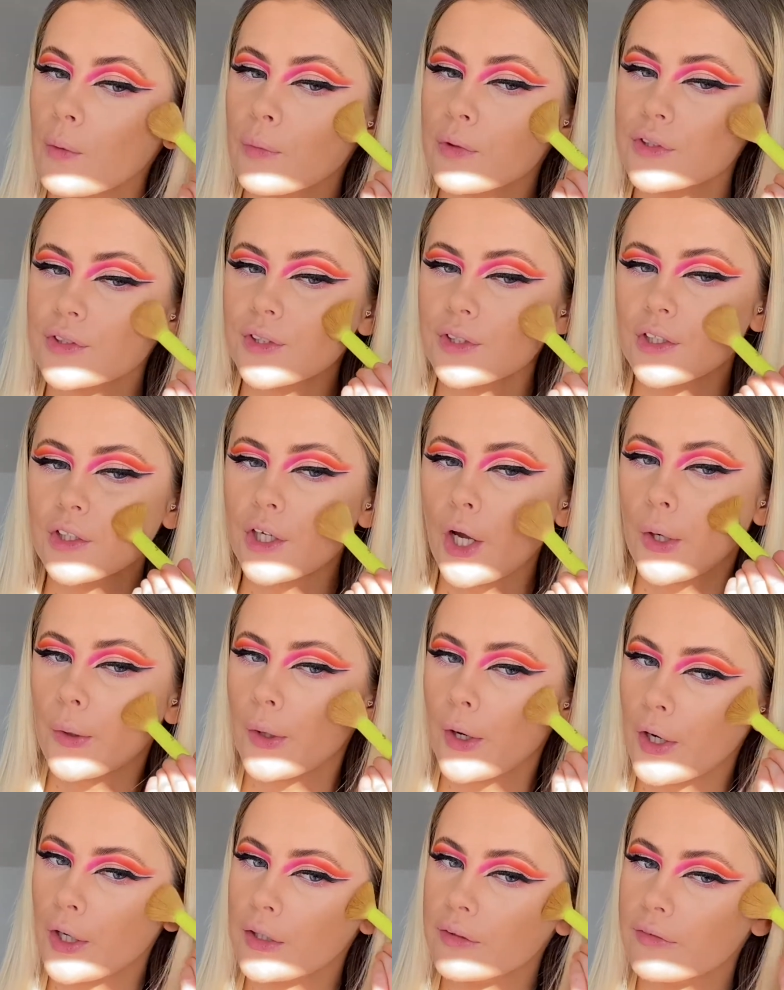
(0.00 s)
we're just going to go
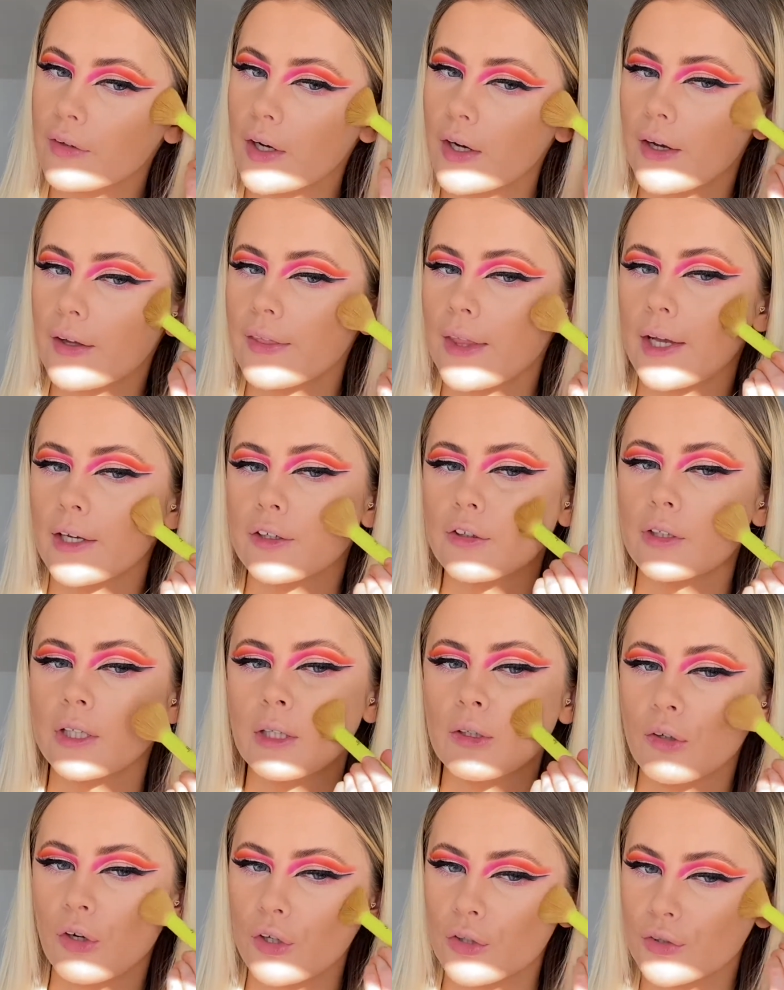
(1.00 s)
over that
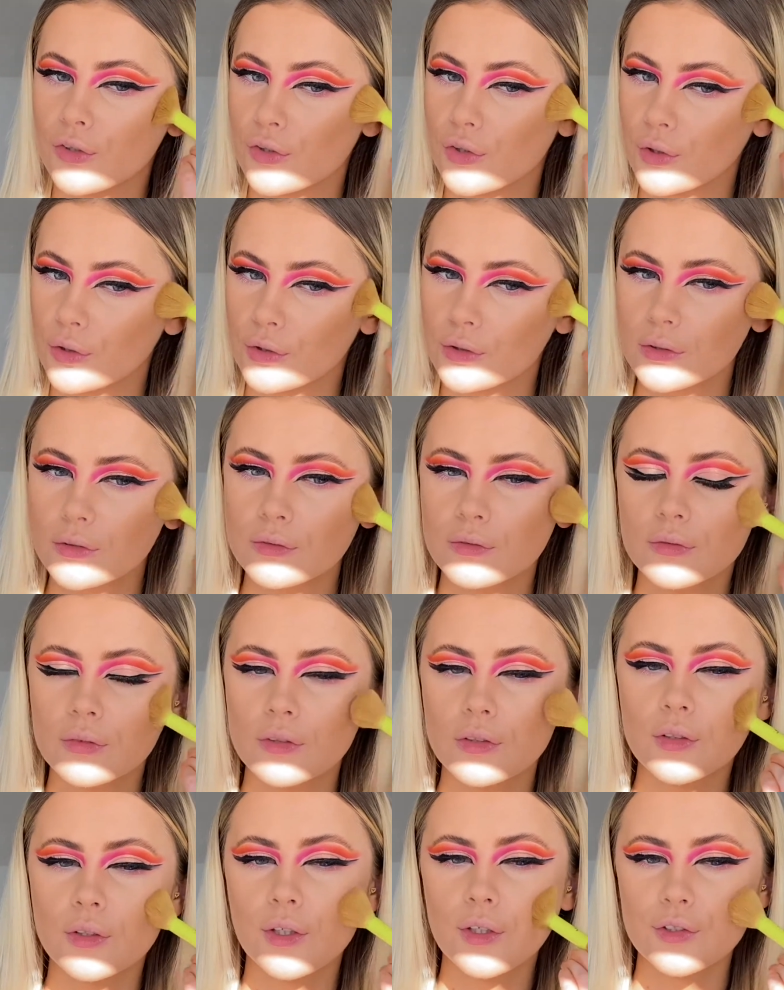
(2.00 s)
cream contour
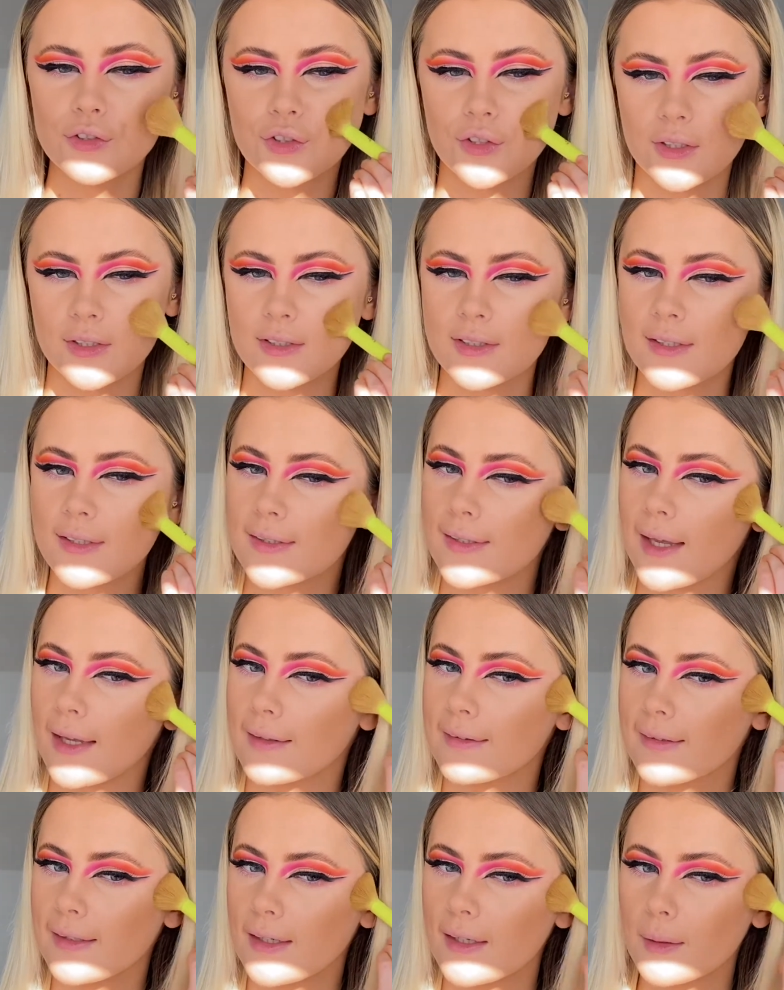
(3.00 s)
just to
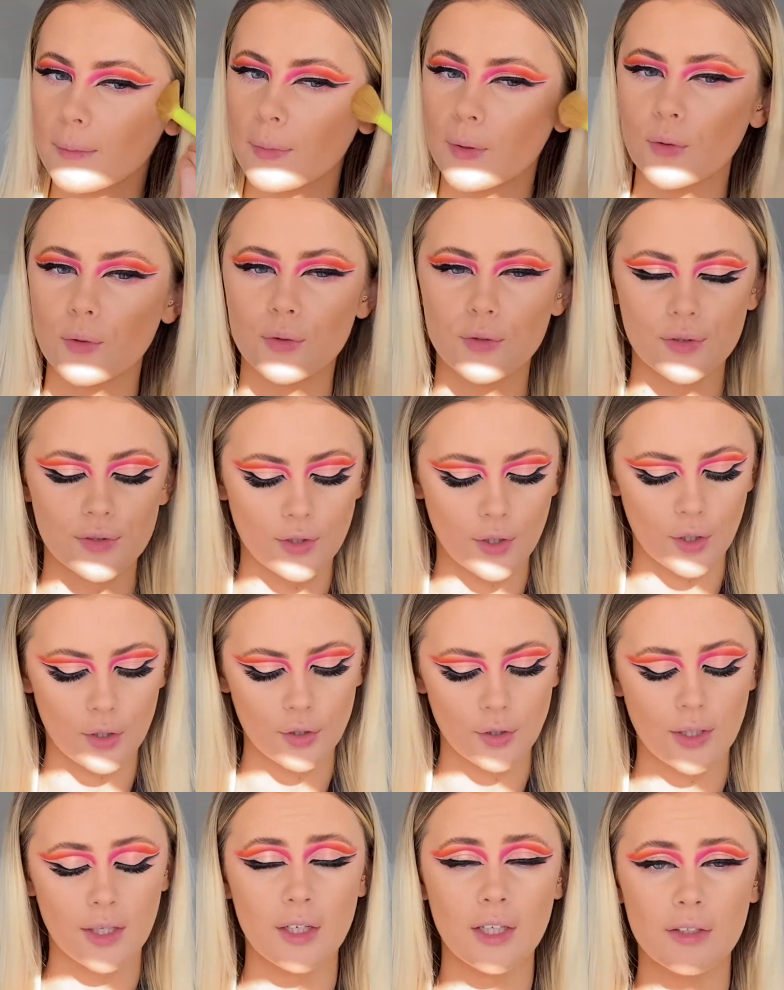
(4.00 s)
set it, but also
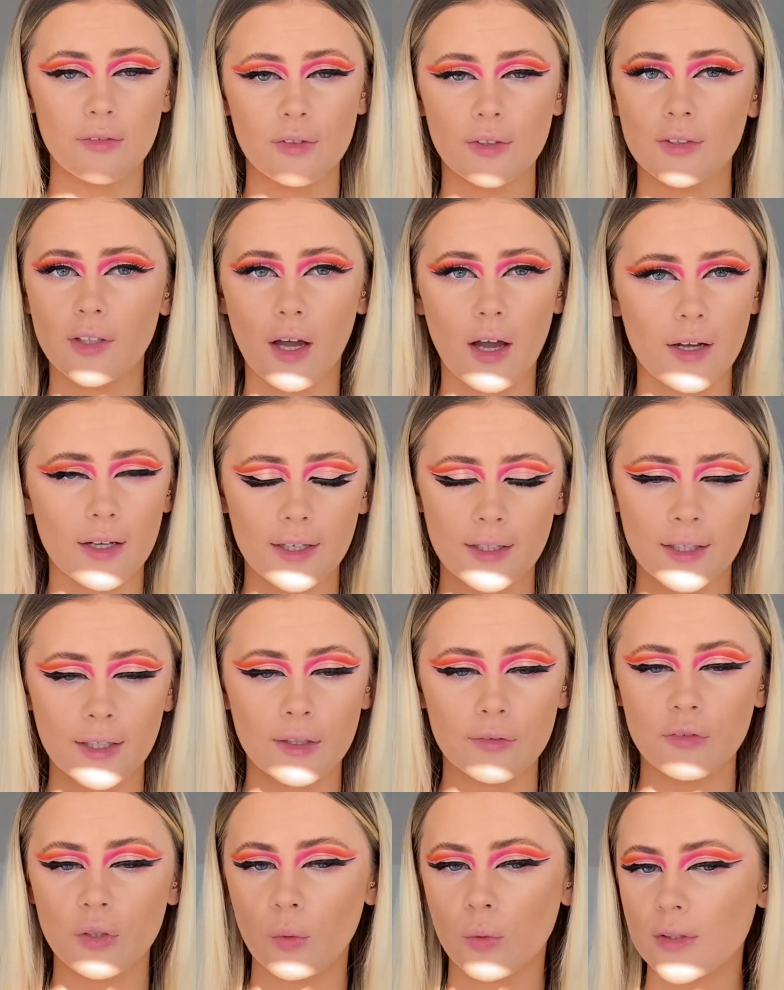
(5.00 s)
you can even darken it
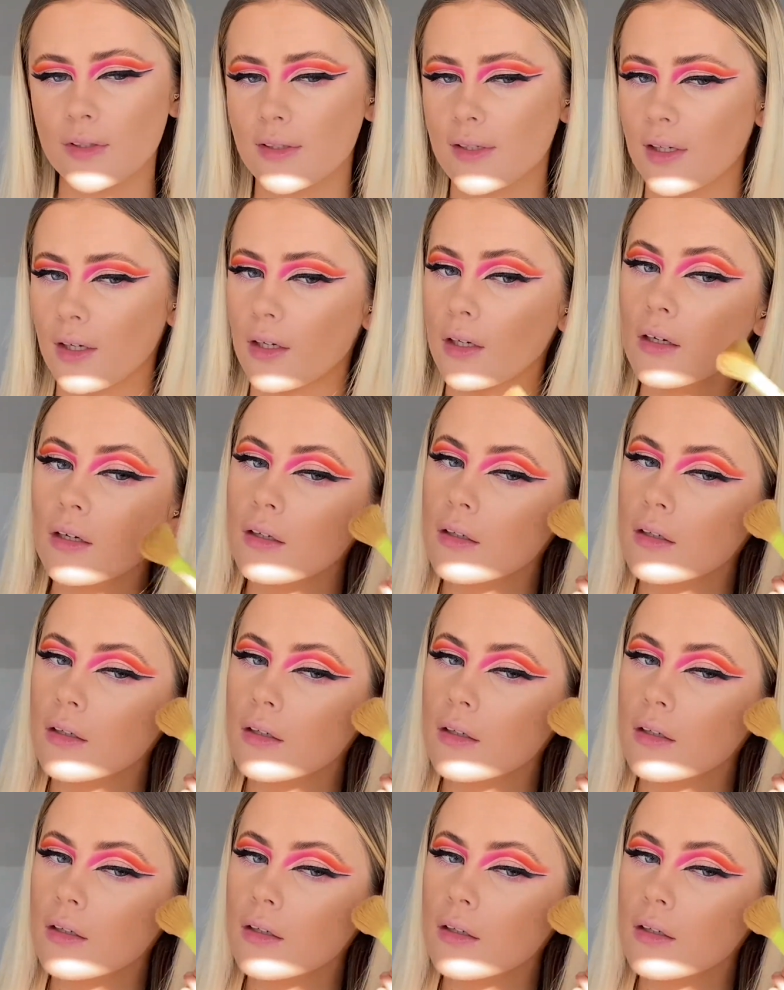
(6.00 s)
if you want to.